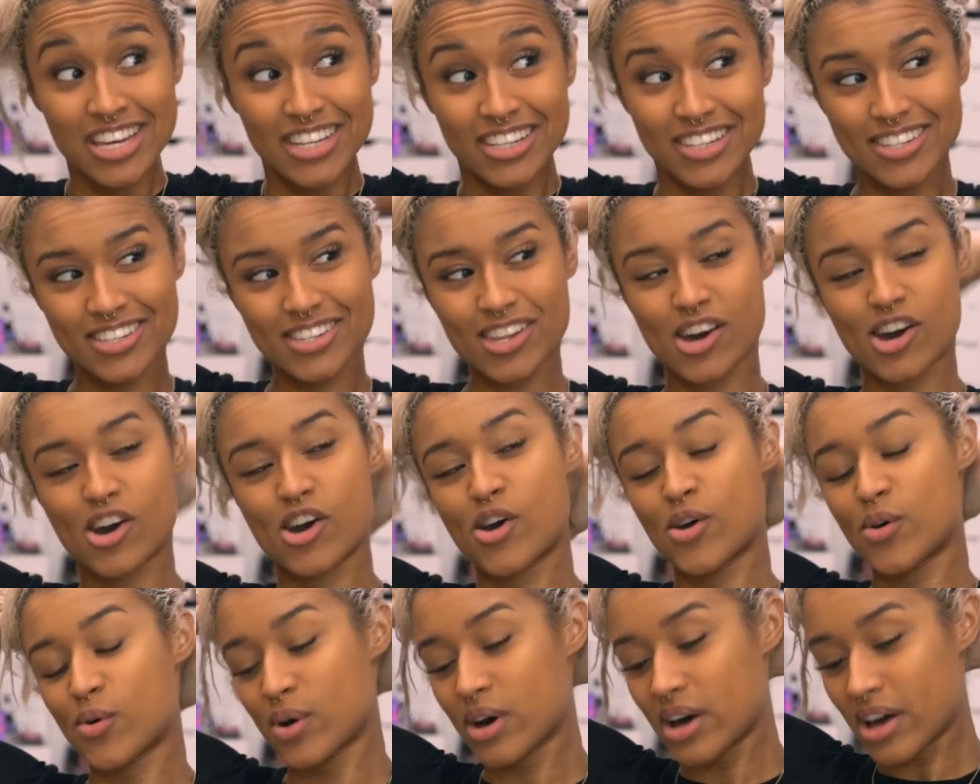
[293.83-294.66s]
So
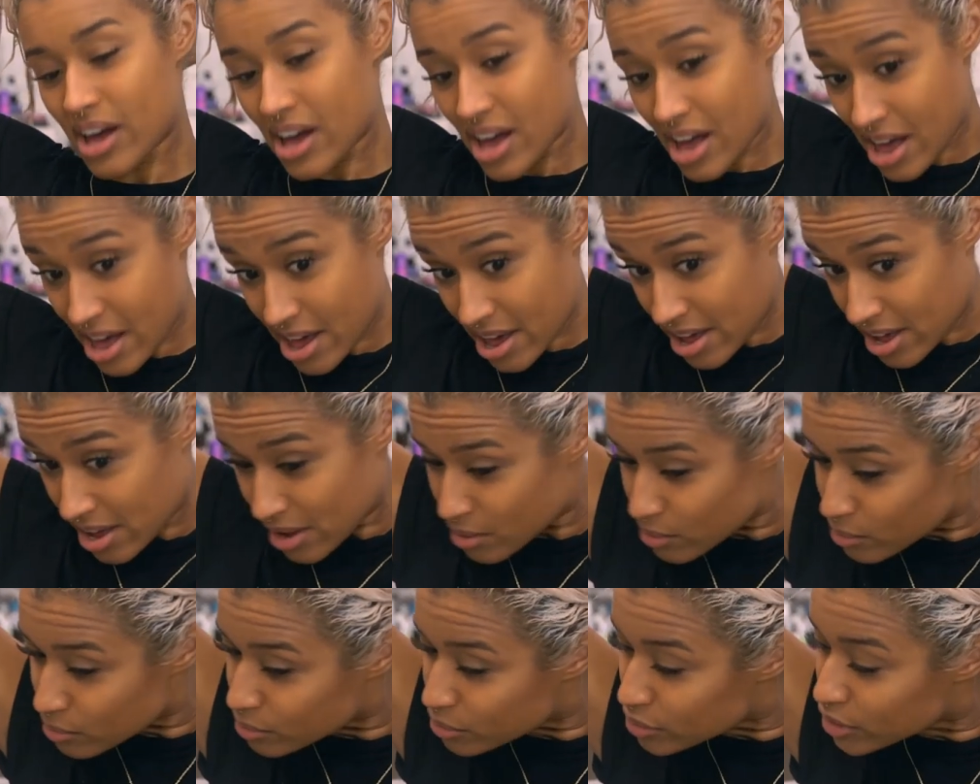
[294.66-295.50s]

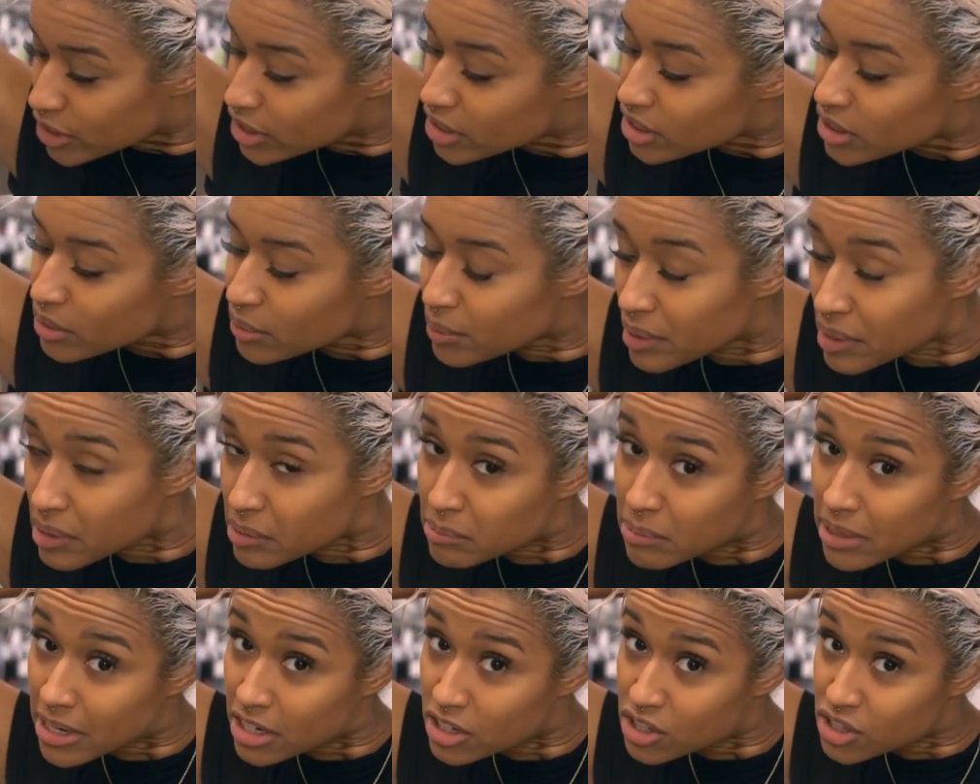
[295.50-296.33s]
I really want
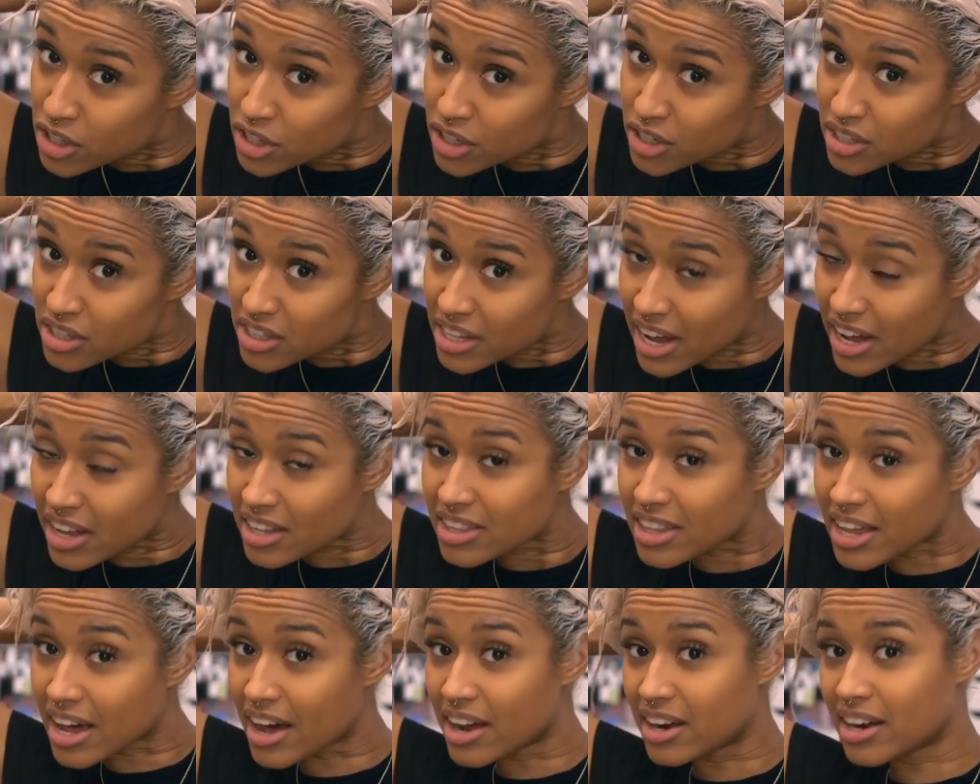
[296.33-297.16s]
to make sure that
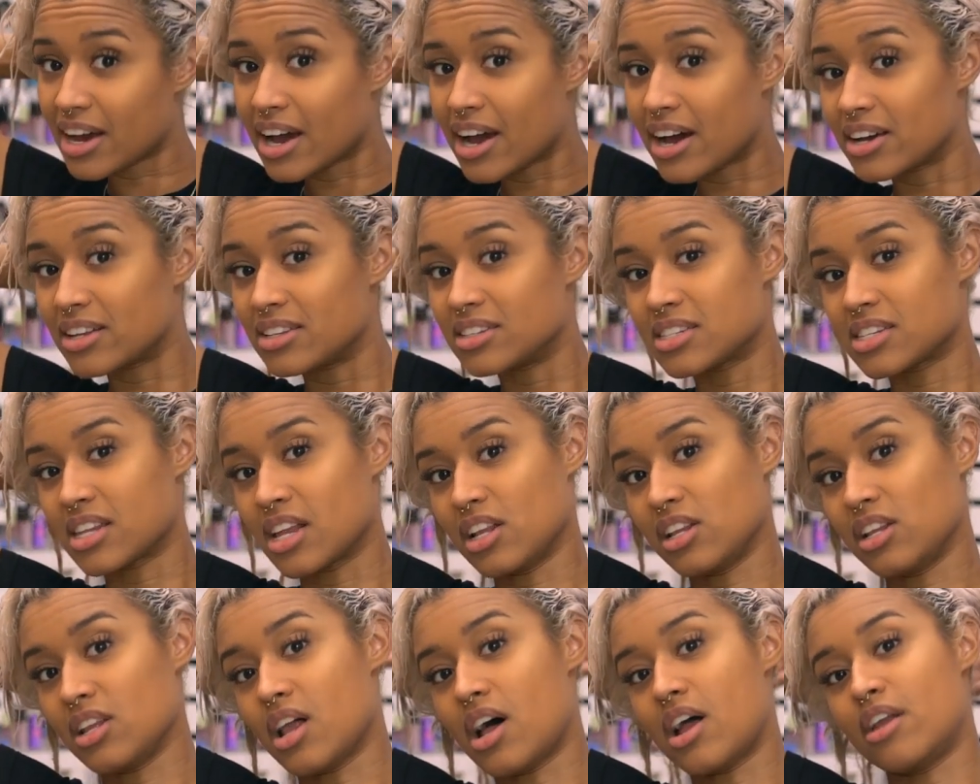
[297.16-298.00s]
that has
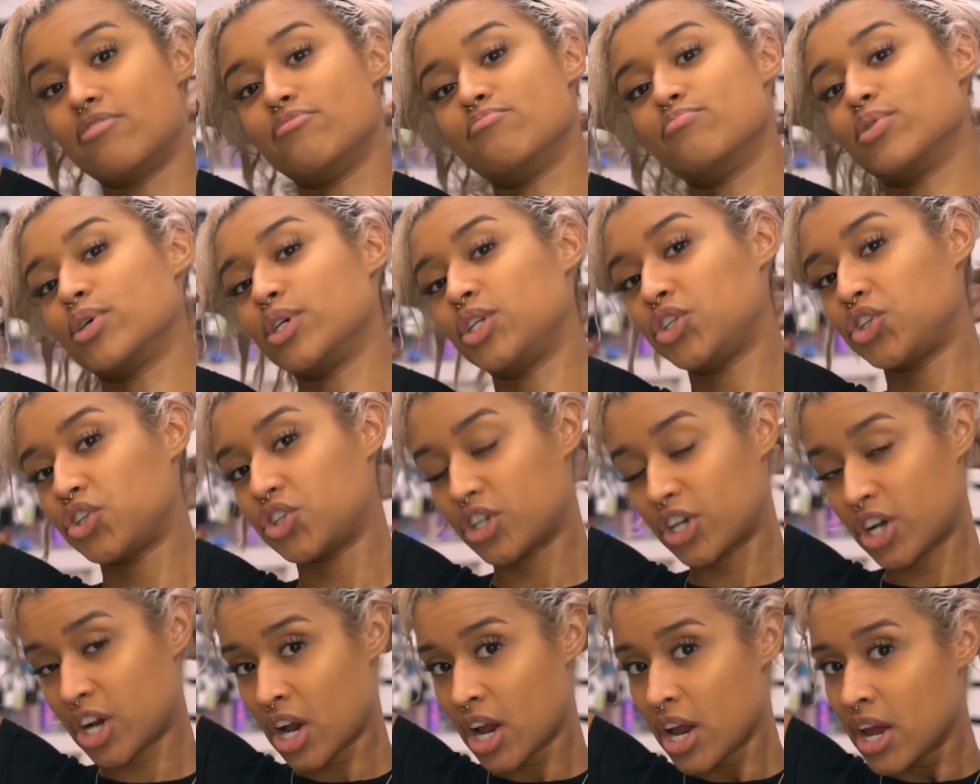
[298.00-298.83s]
a lot of
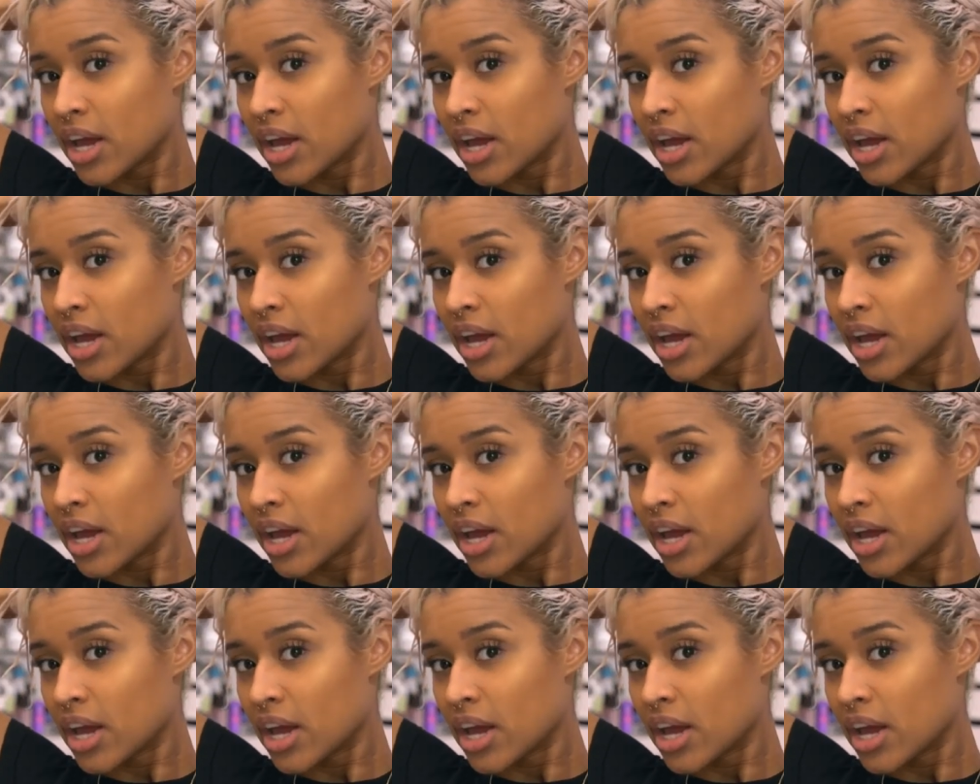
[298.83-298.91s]
moisture